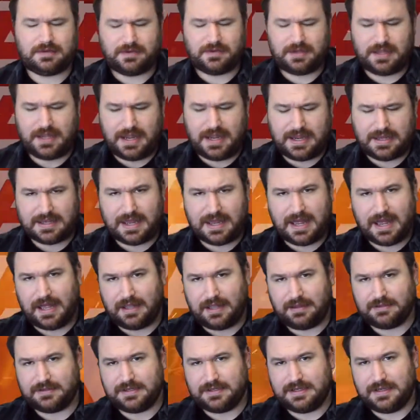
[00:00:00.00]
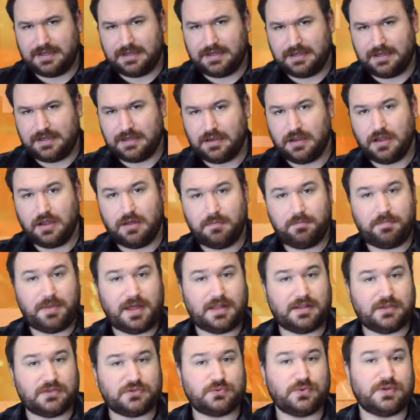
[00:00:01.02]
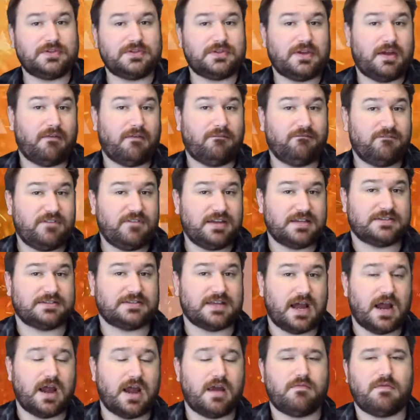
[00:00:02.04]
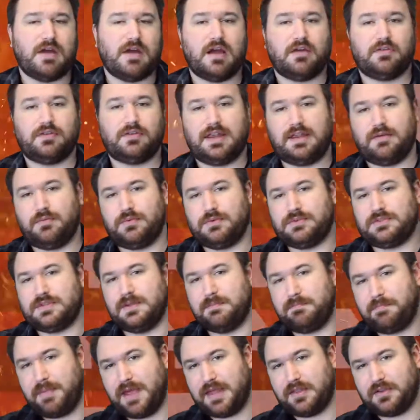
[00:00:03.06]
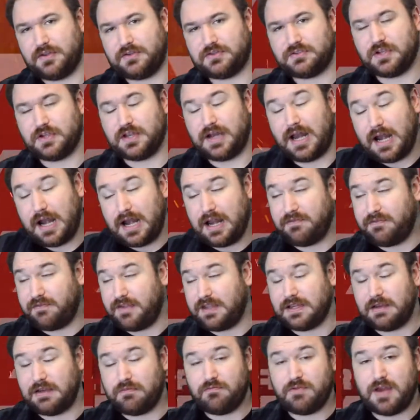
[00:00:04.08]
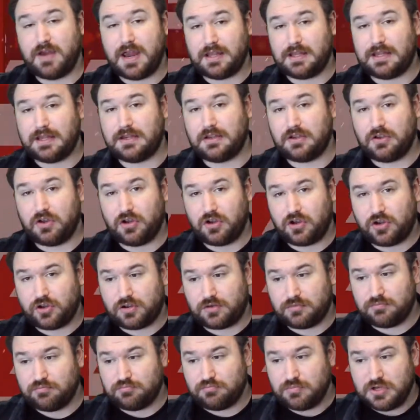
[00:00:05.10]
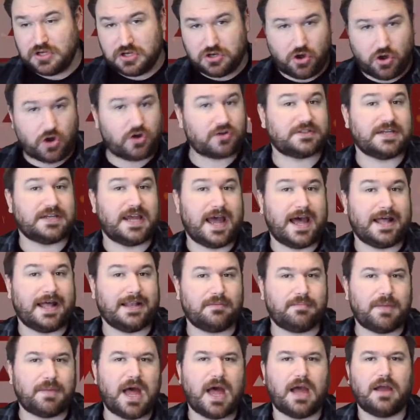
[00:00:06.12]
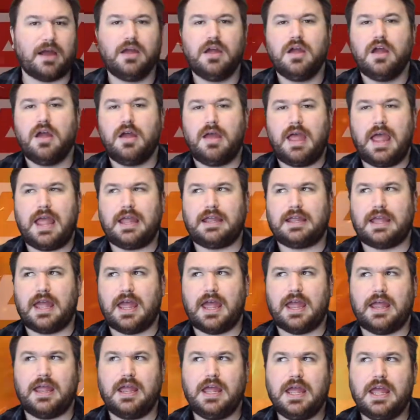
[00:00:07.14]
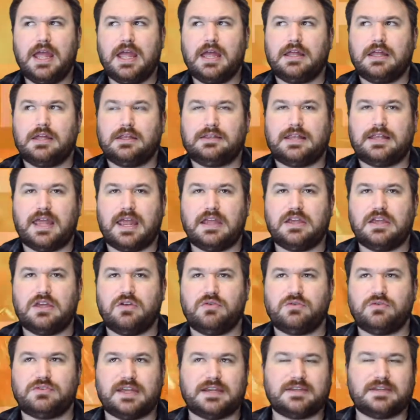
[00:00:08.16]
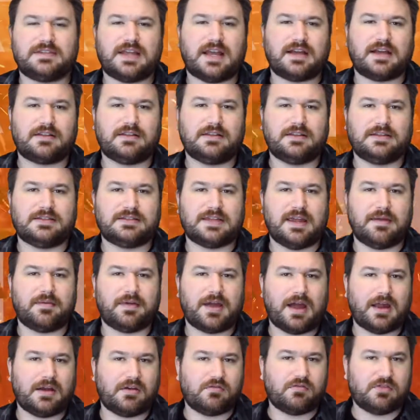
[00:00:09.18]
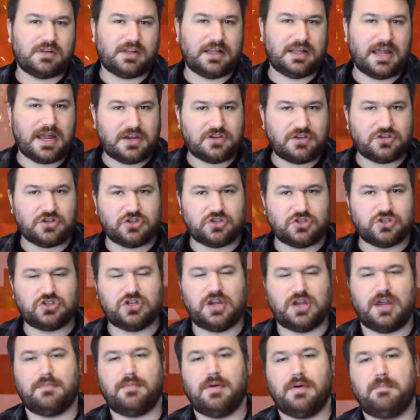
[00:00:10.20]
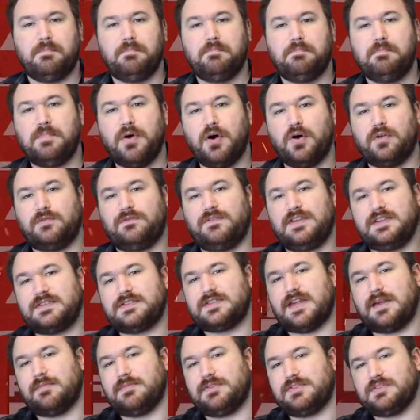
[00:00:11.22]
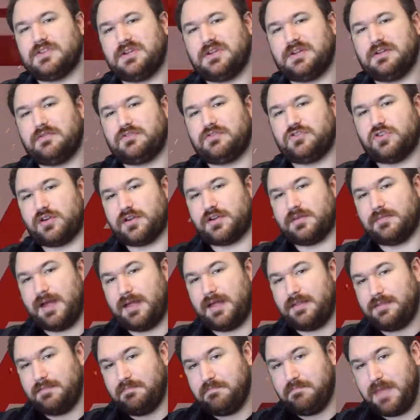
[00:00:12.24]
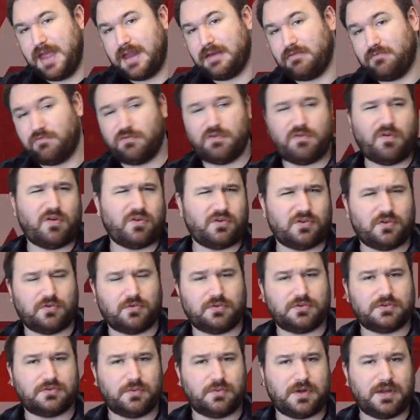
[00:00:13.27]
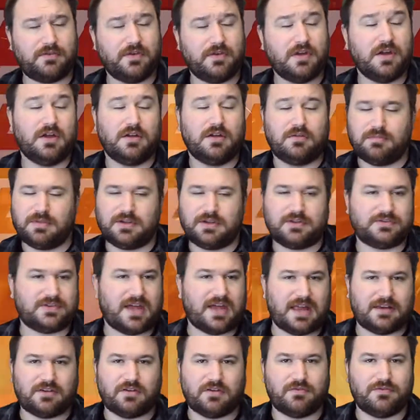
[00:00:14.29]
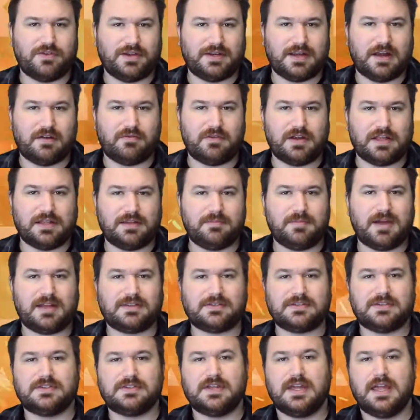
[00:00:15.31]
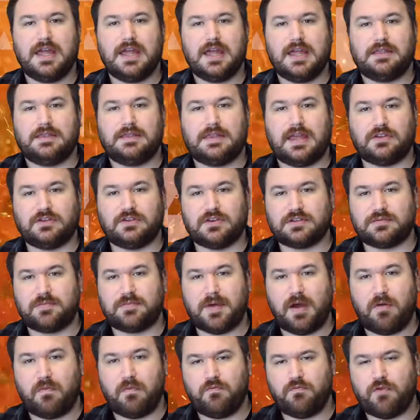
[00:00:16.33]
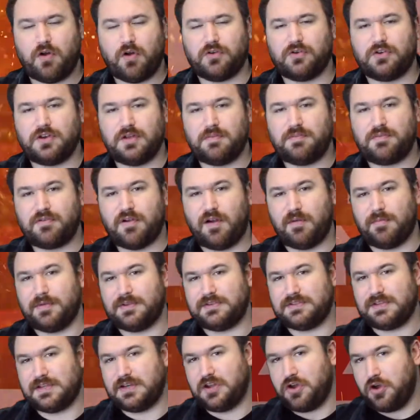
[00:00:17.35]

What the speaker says: hit at the Bella Twins. This time round it was the Bella's turn, and I think they really knocked it out of the park. Okay, they use exactly the same kind of relationship, but this time instead of talking about men Ronda was with, because I don't think that really matters, they talked about Ronda promising